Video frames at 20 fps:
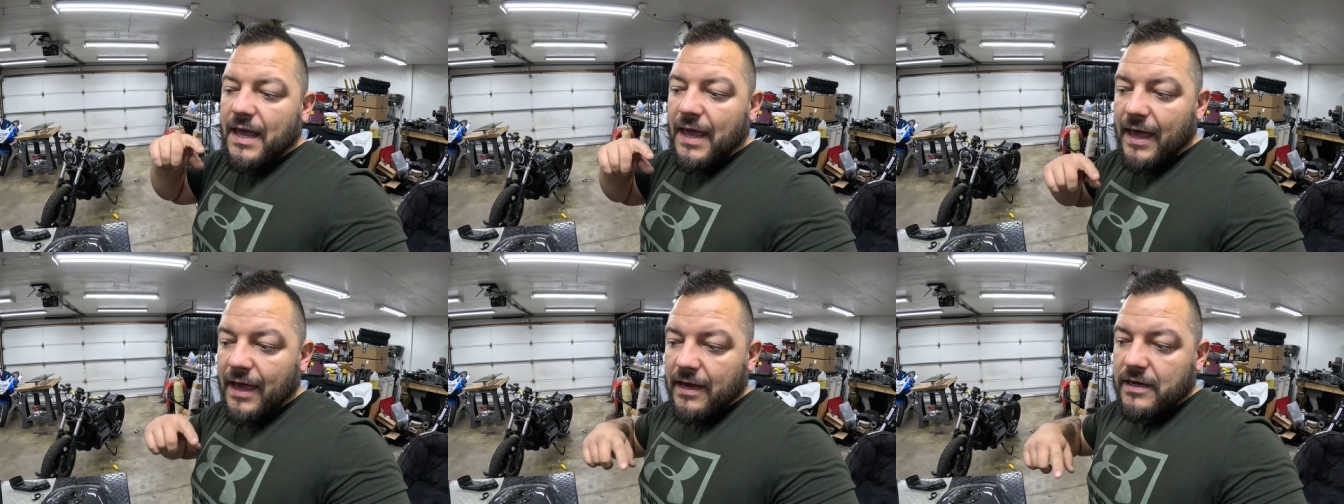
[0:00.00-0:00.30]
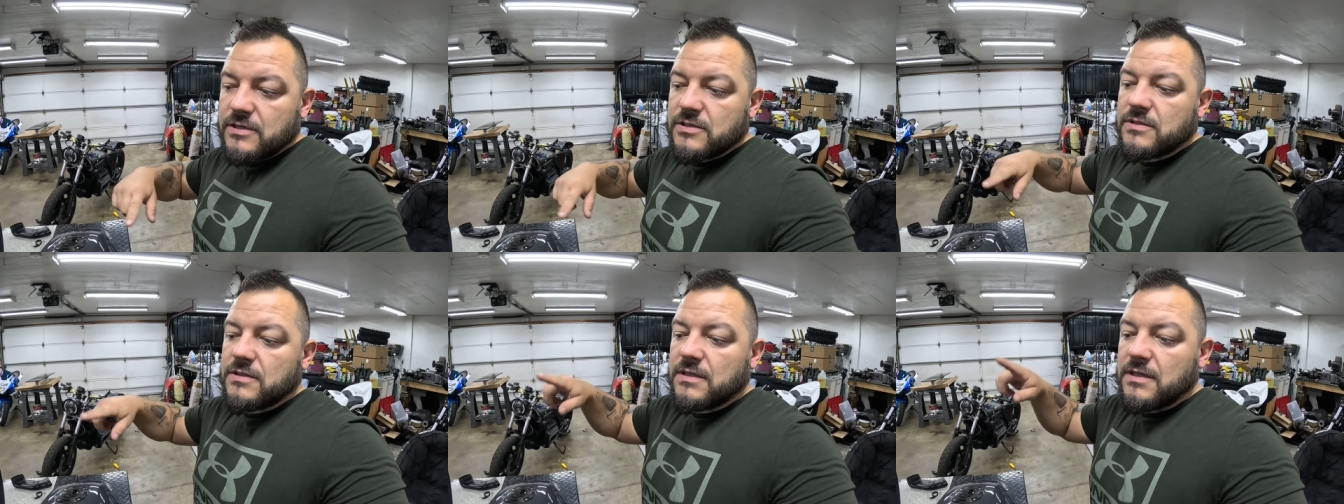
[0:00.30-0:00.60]

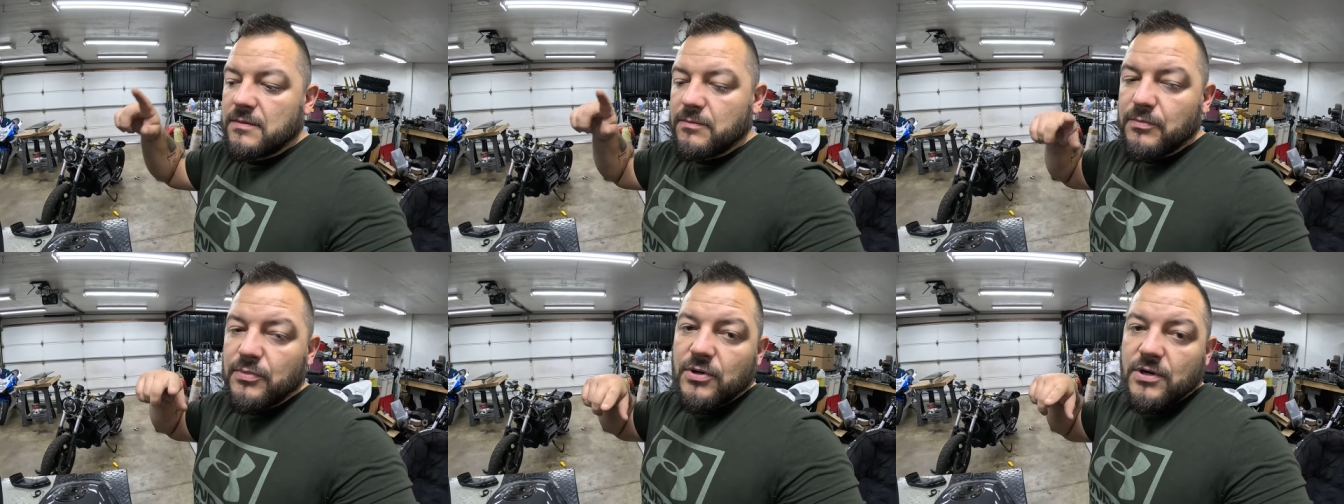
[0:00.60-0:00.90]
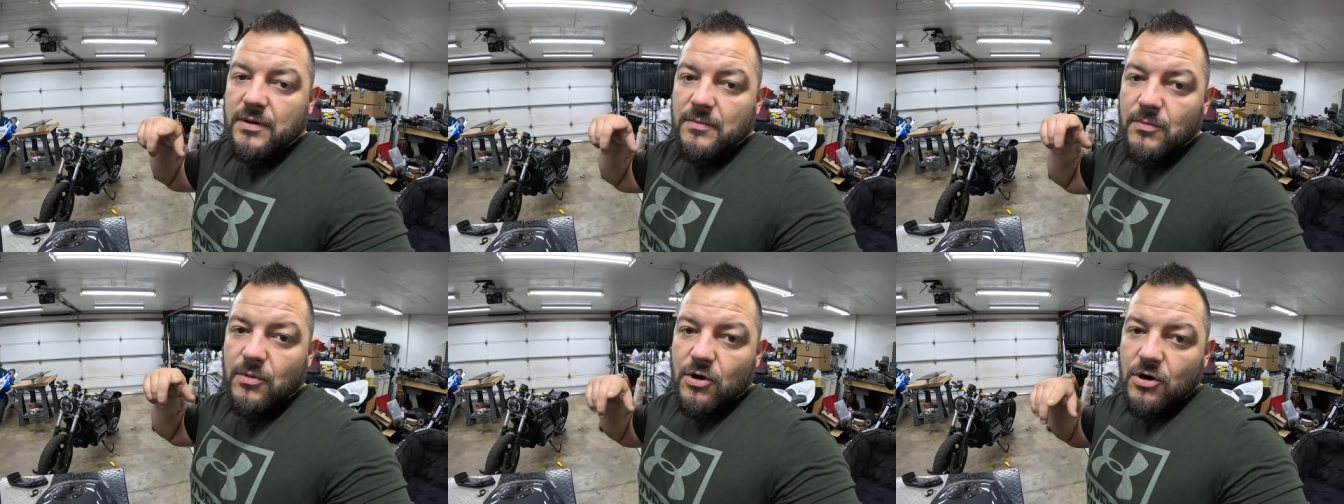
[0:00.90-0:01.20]
actually
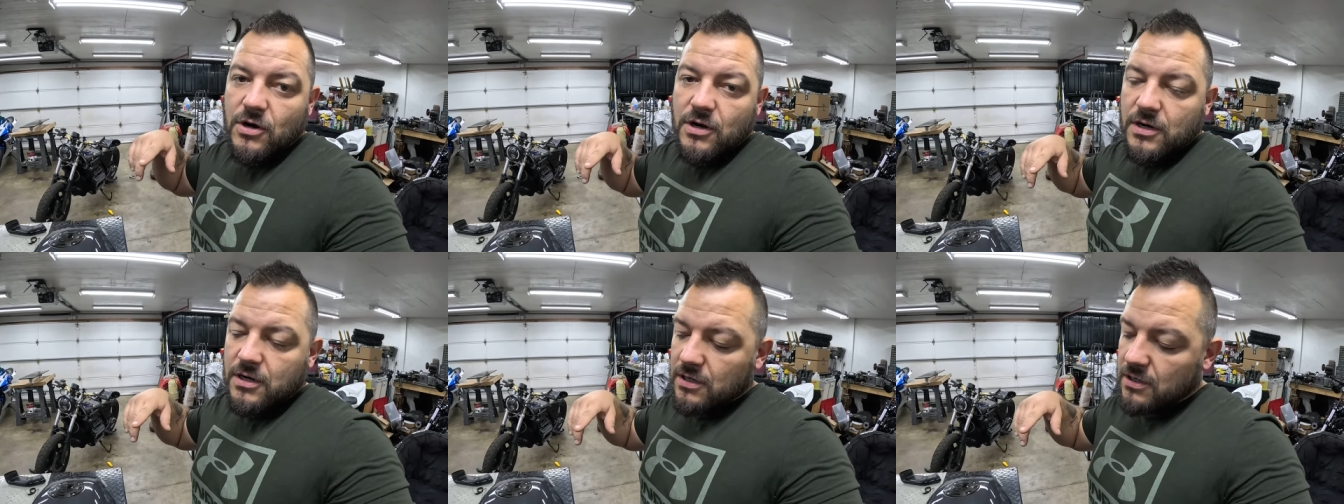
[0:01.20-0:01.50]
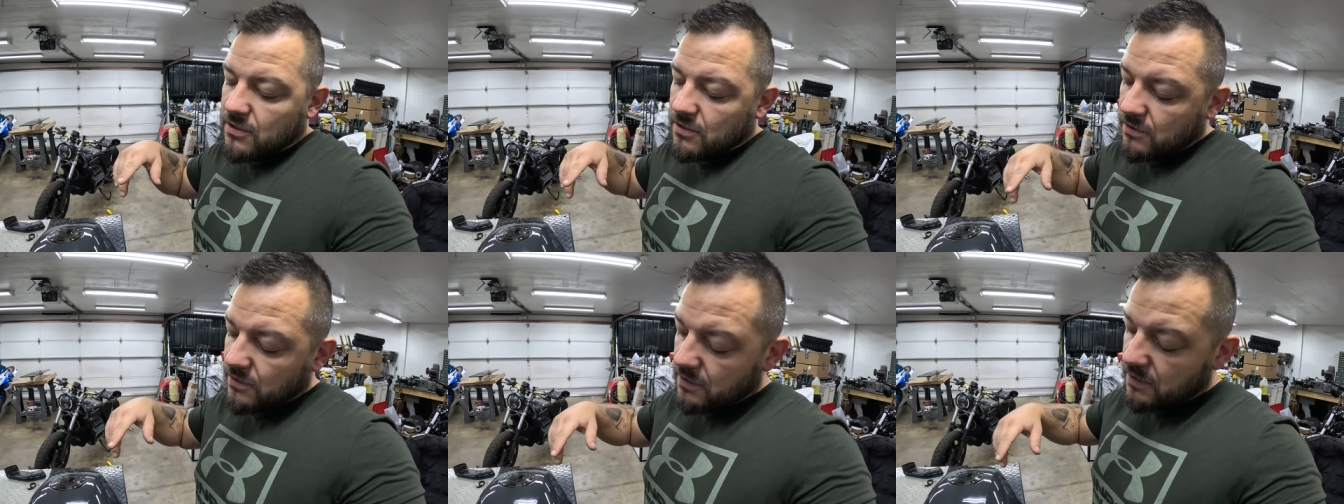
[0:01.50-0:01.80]
put a mark
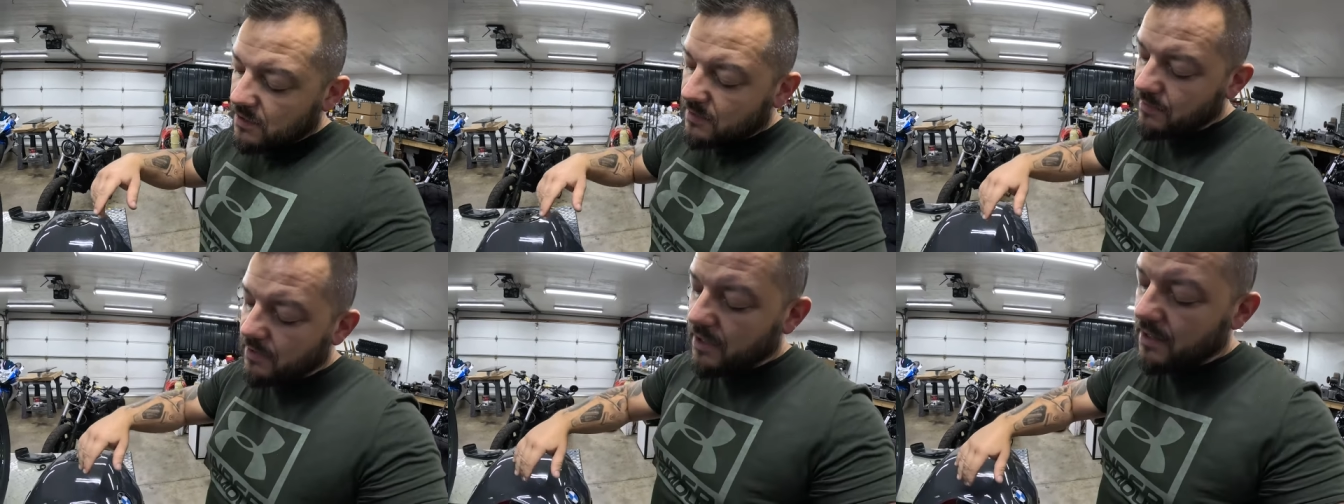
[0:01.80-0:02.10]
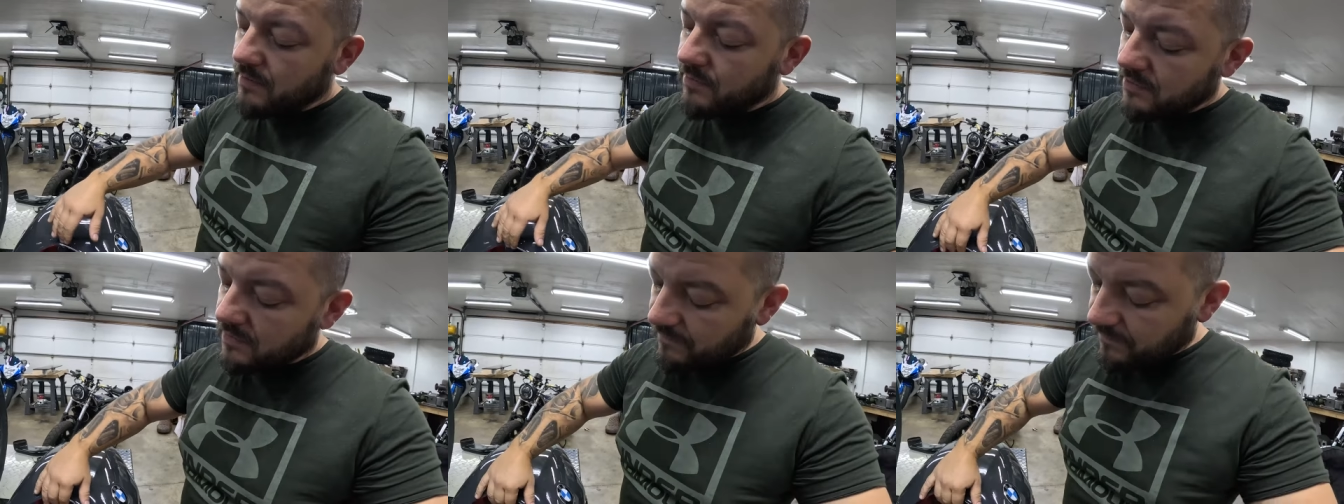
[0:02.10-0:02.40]
on the
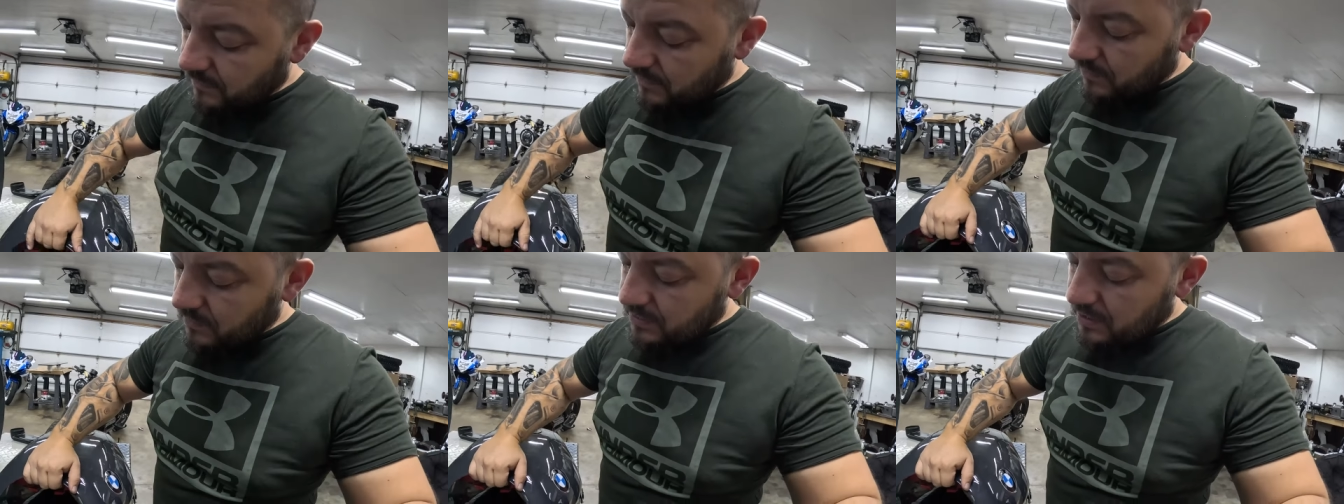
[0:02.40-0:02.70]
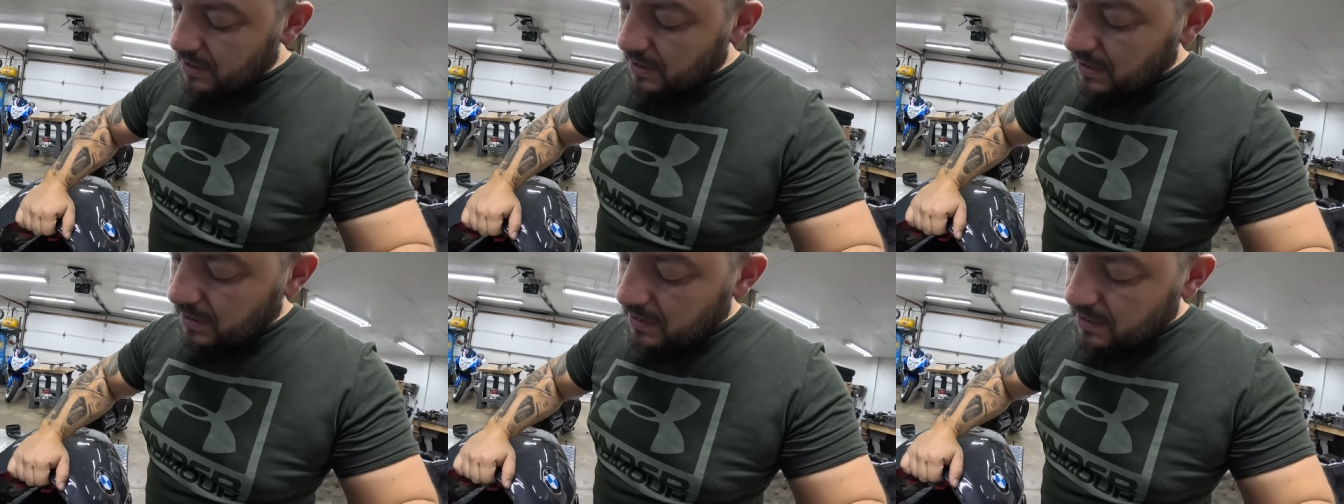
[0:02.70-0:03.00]
bottom of the fuel
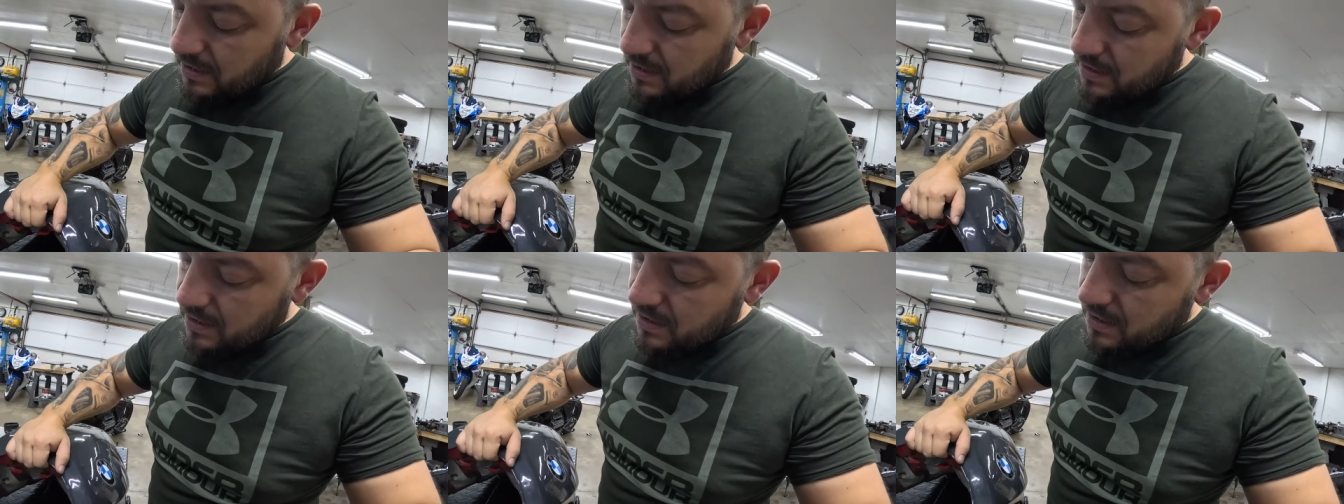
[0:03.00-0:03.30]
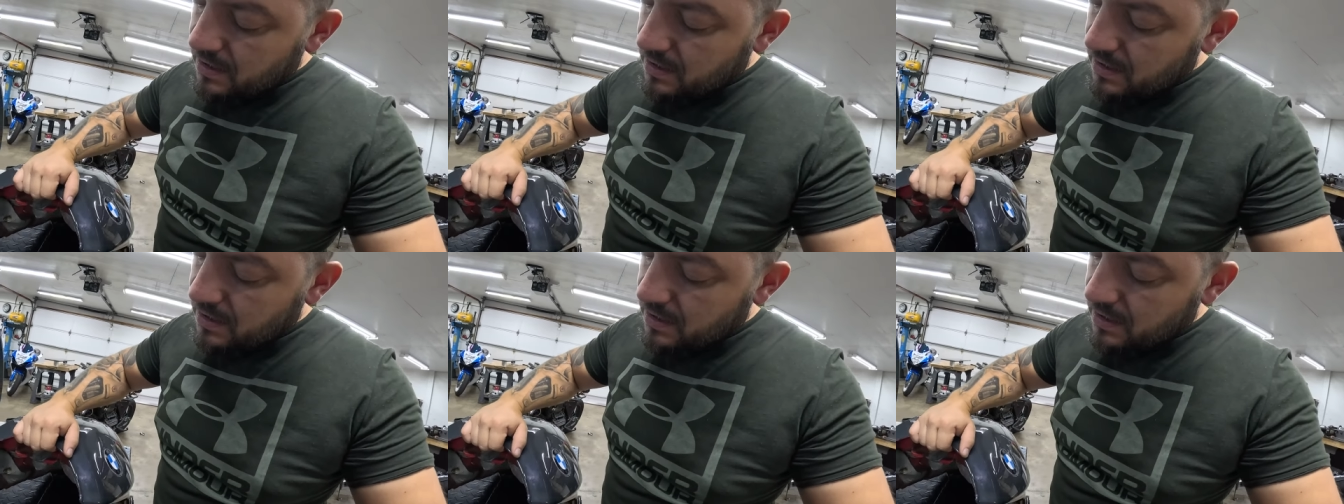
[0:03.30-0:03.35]
tank.